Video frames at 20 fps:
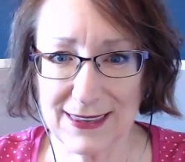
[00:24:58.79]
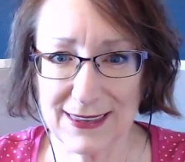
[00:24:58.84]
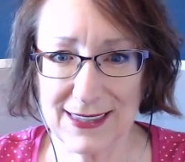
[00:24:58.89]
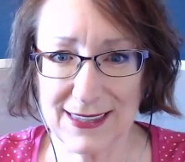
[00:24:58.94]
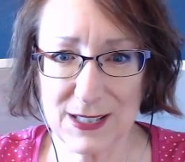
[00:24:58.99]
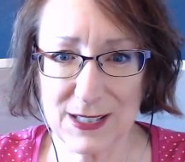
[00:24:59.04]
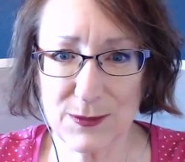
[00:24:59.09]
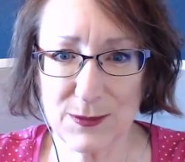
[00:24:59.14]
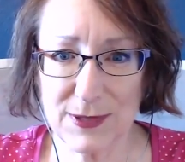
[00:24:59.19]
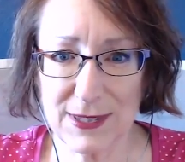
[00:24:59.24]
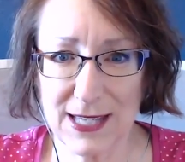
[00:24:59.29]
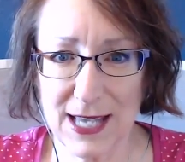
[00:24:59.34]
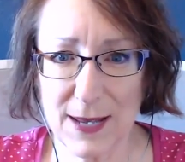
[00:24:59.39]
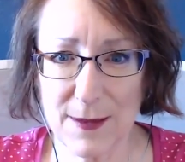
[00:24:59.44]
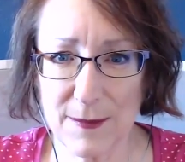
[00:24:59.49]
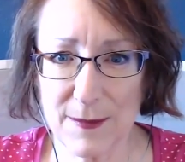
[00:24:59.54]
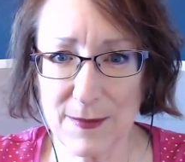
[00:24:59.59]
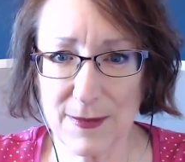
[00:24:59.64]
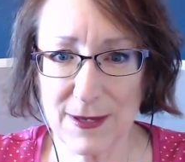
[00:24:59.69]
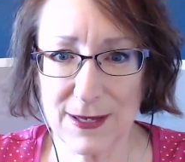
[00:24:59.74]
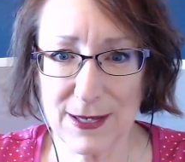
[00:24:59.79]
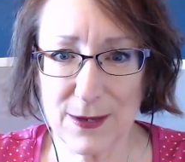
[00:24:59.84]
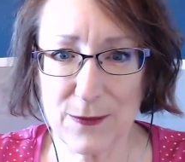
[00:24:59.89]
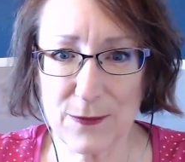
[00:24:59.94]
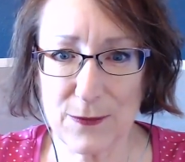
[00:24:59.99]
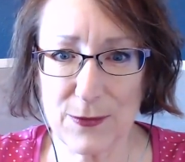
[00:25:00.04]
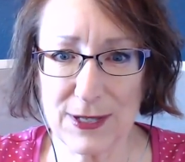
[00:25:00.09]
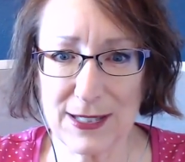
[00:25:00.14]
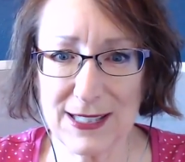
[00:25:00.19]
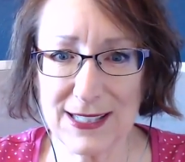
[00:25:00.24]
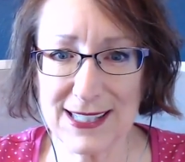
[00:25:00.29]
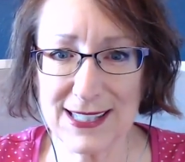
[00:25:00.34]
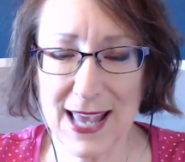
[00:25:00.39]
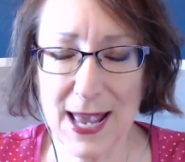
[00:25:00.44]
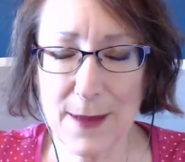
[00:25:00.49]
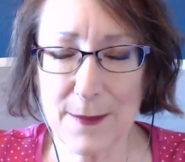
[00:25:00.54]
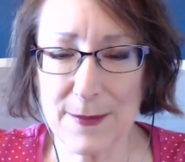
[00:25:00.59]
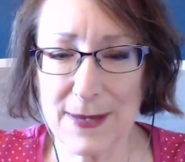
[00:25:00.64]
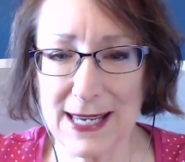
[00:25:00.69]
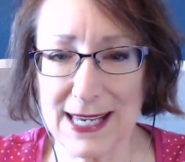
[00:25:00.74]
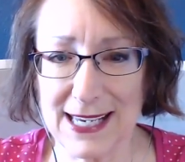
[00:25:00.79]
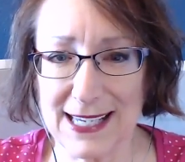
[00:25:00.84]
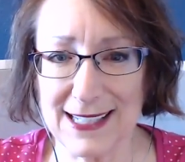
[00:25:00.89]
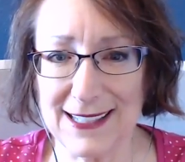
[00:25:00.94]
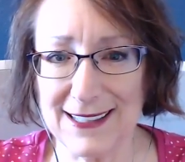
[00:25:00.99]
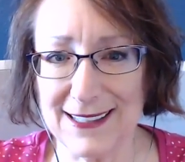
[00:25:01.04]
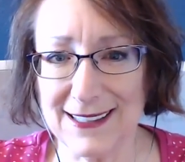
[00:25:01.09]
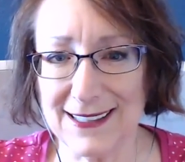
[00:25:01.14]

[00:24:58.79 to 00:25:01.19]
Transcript: That's what does that mean?